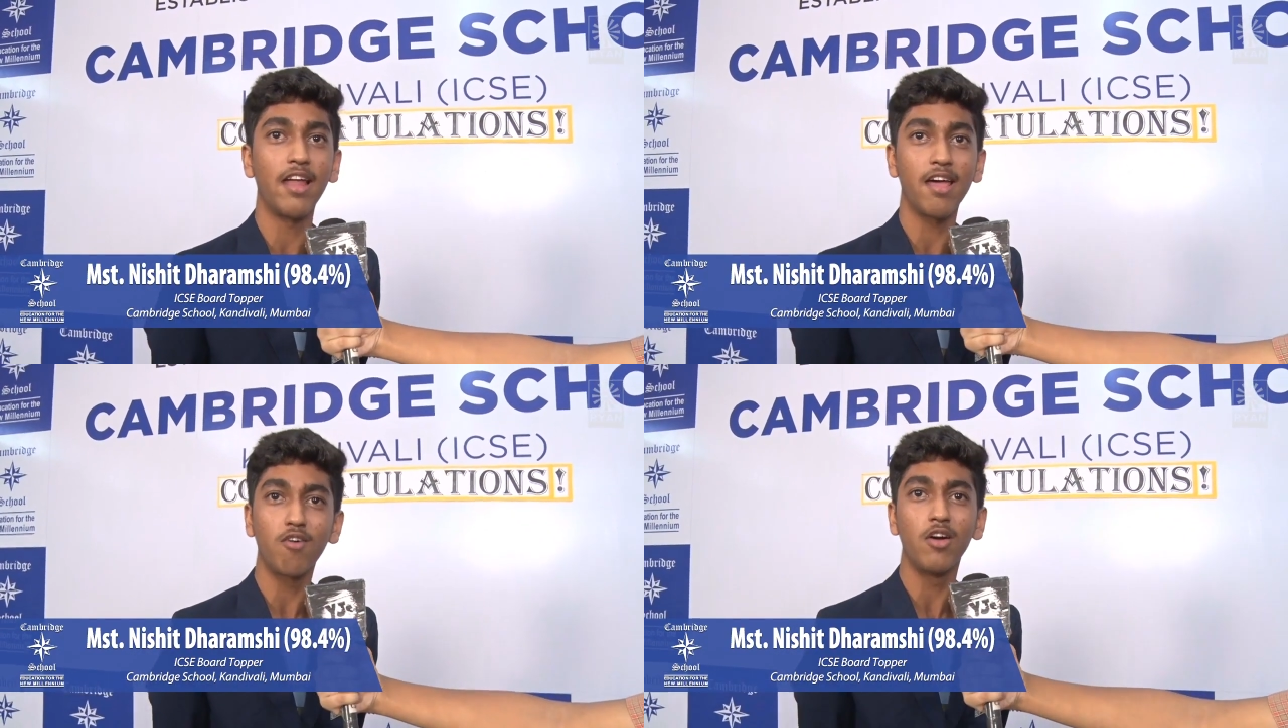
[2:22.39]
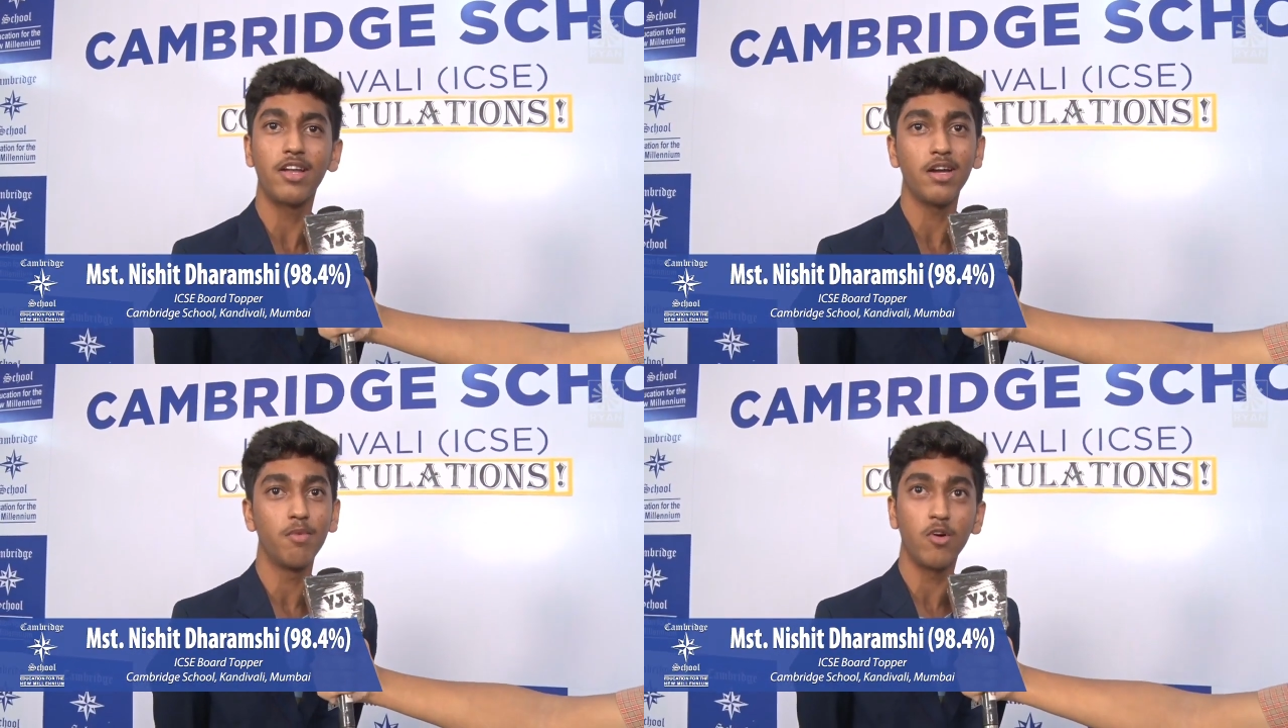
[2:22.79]
I
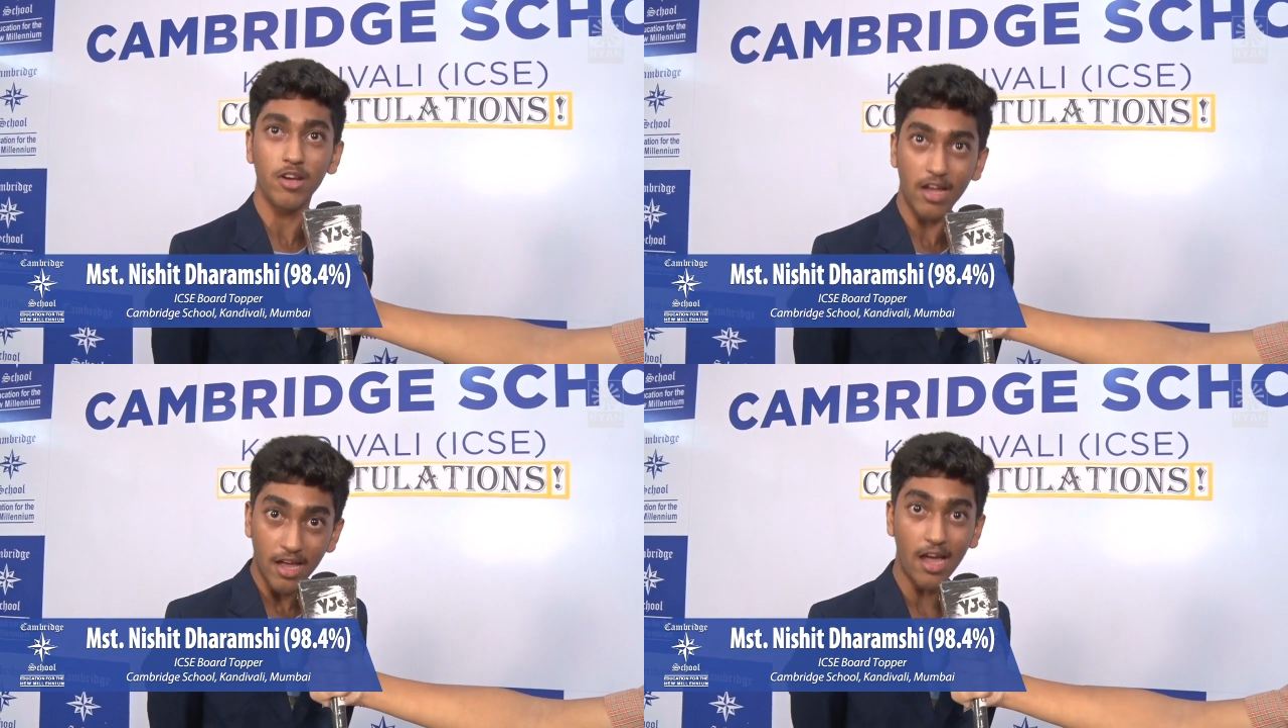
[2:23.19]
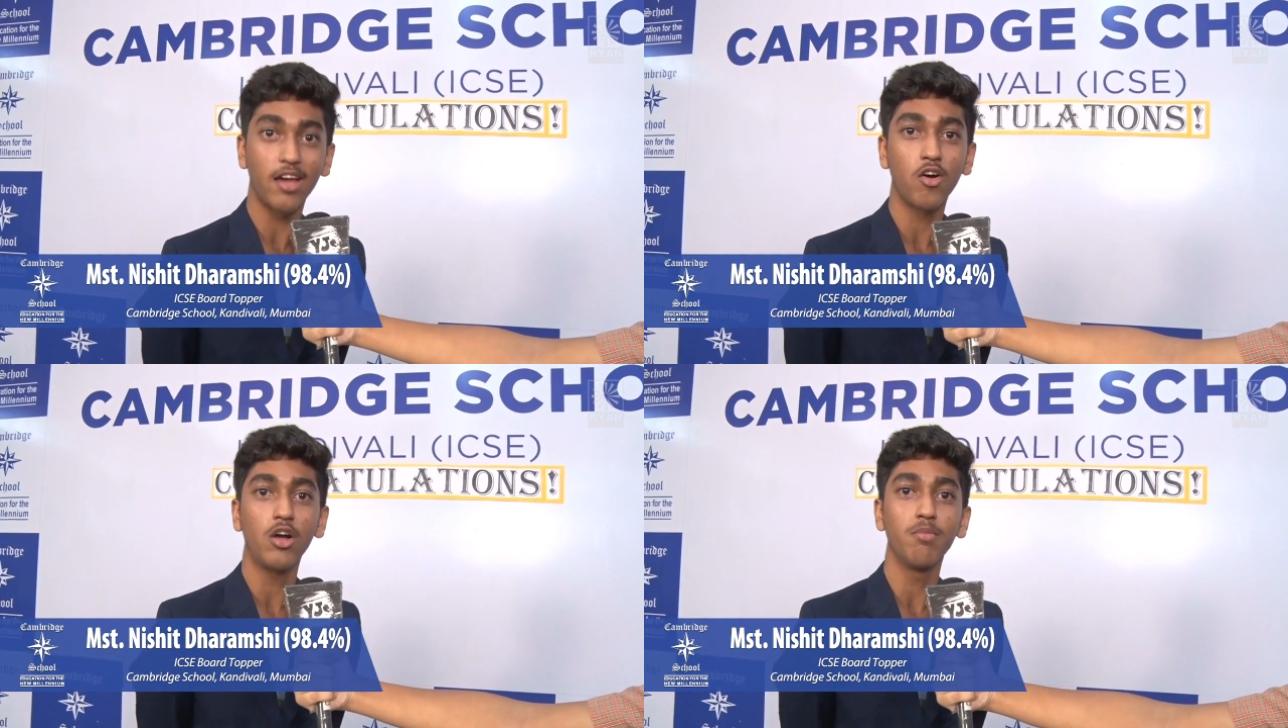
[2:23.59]
wanted more,
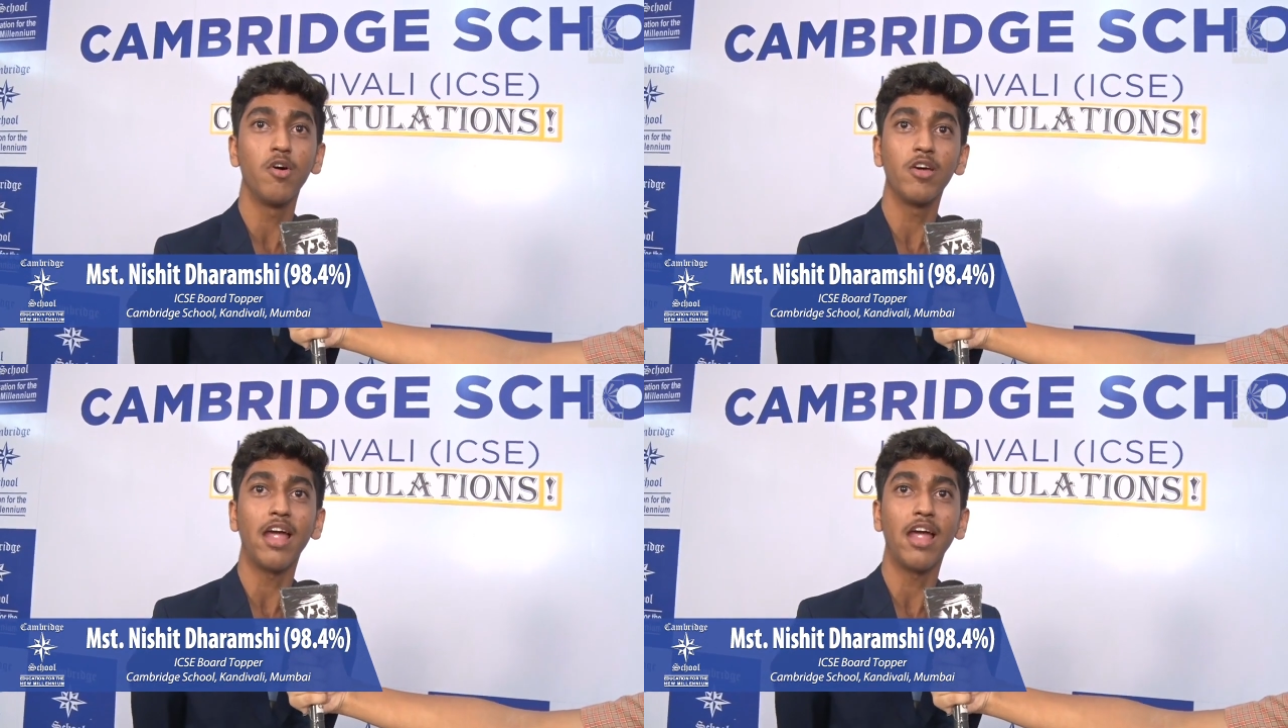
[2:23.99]
I got more,